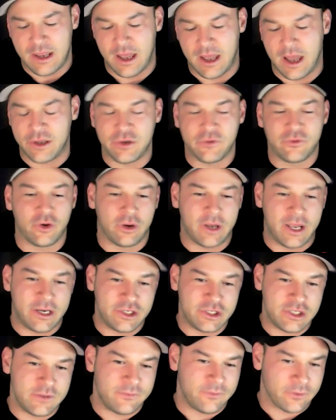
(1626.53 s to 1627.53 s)
You've got
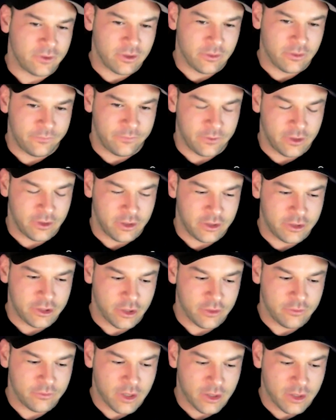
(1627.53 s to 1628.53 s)
energy for
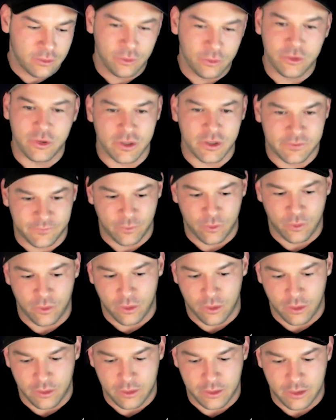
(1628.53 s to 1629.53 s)
glucose
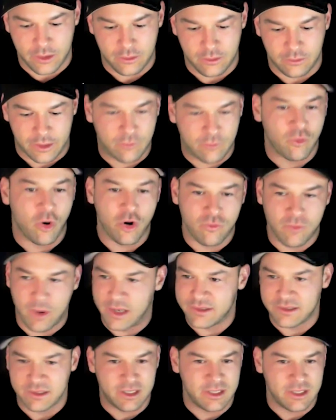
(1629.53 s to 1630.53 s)
for like road
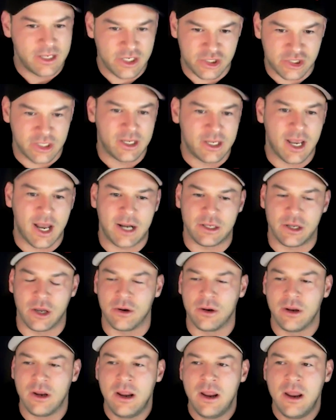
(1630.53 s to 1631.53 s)
runs and conditioning,
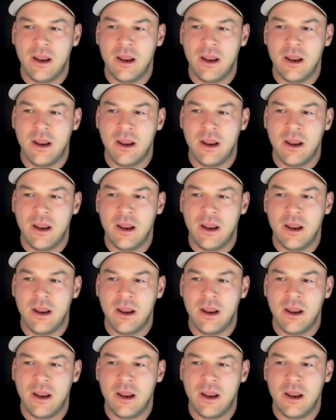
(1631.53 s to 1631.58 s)
cardio,